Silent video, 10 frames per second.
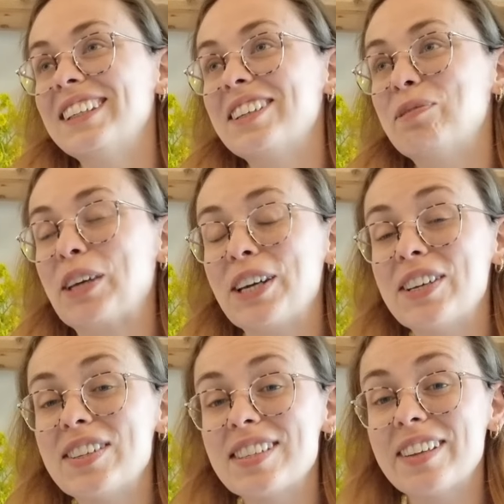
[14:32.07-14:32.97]

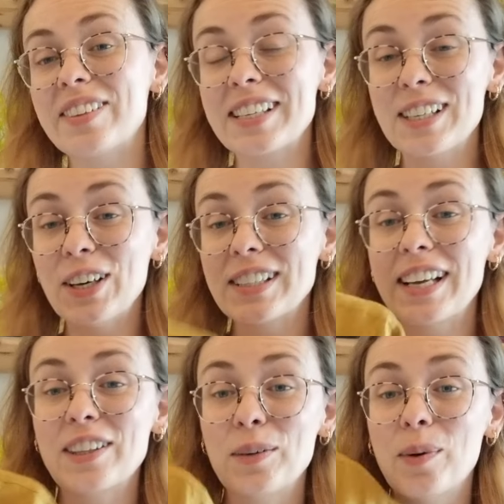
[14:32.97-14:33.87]
because this looks
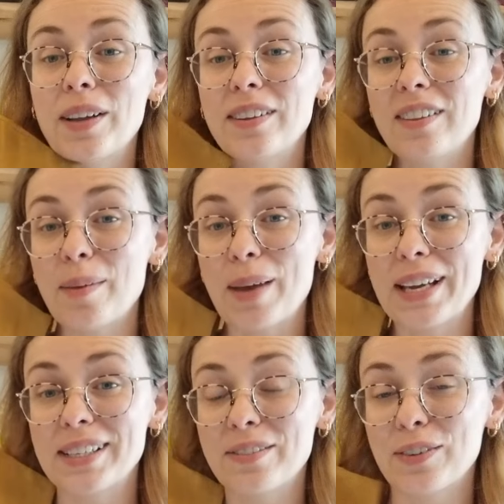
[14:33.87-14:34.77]
like the one that they
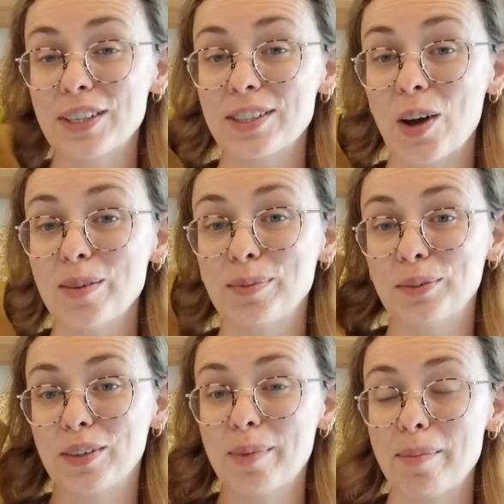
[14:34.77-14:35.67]
made for the sample
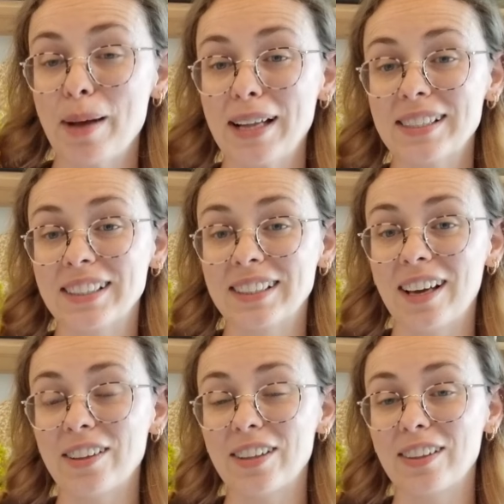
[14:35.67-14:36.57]
for the main pattern,
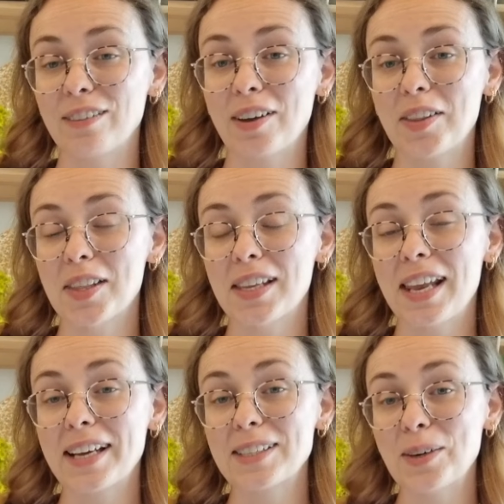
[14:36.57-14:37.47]
other than the fact that the
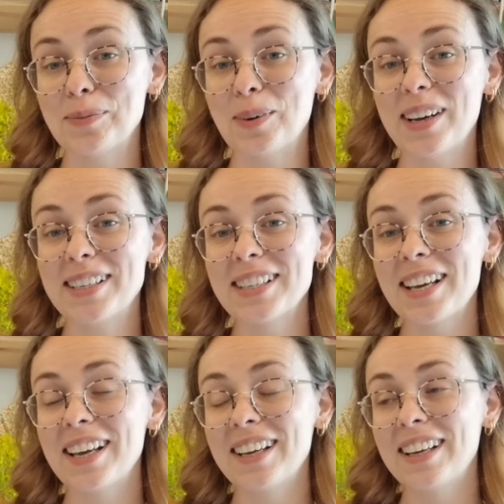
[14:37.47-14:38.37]
legs aren't wide.
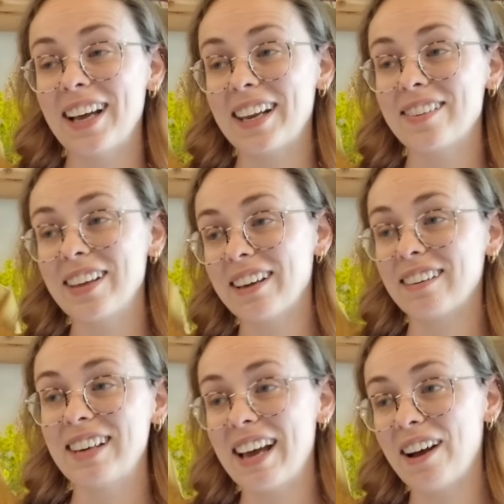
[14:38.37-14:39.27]
And I think
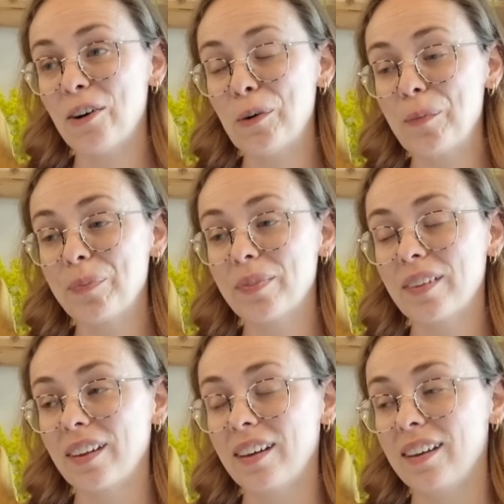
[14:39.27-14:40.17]
now,
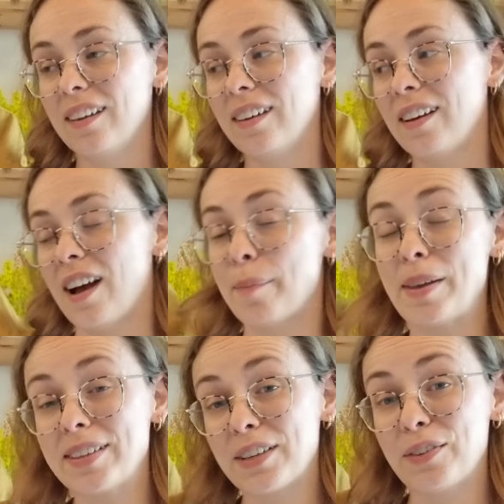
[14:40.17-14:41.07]
I made
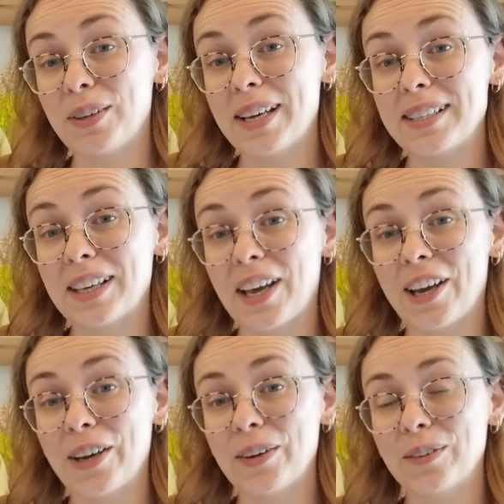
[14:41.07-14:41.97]
this a few years
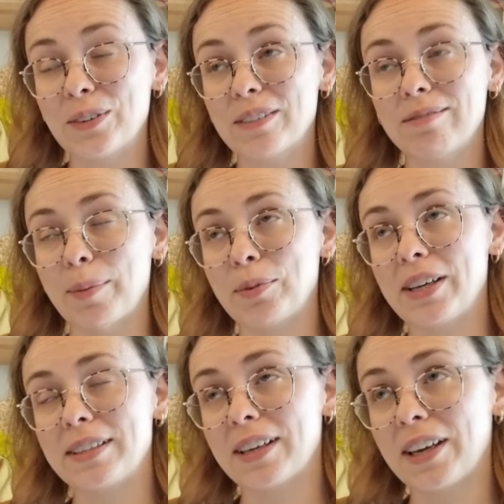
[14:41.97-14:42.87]
ago, or a couple of
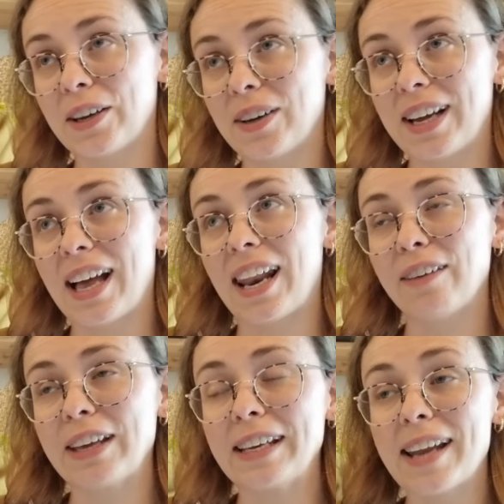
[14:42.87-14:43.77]
years ago, and I
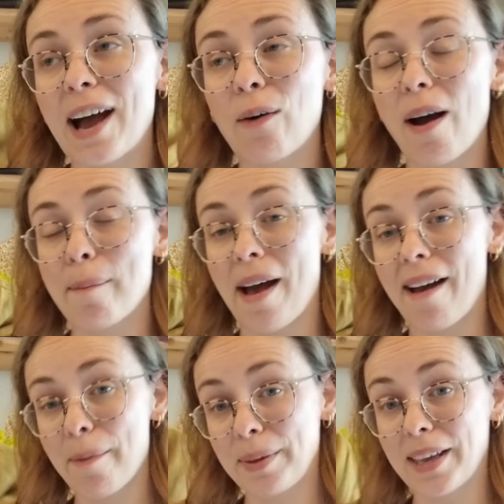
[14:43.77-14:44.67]
think now I'm
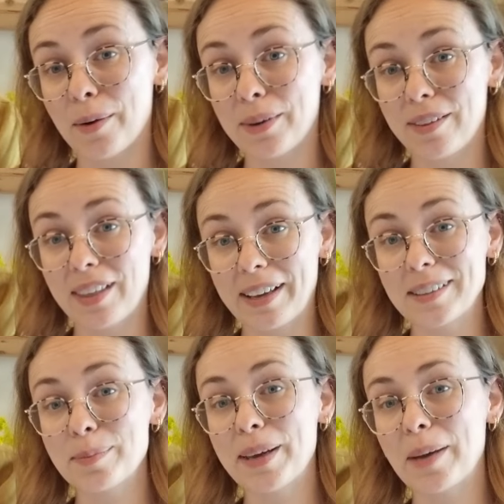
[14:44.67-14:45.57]
happier with
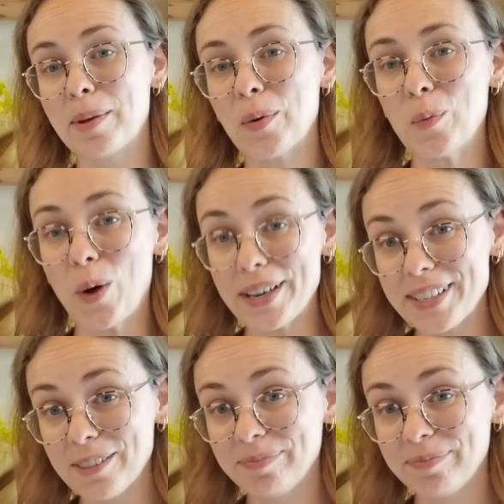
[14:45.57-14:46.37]
things being a bit wider.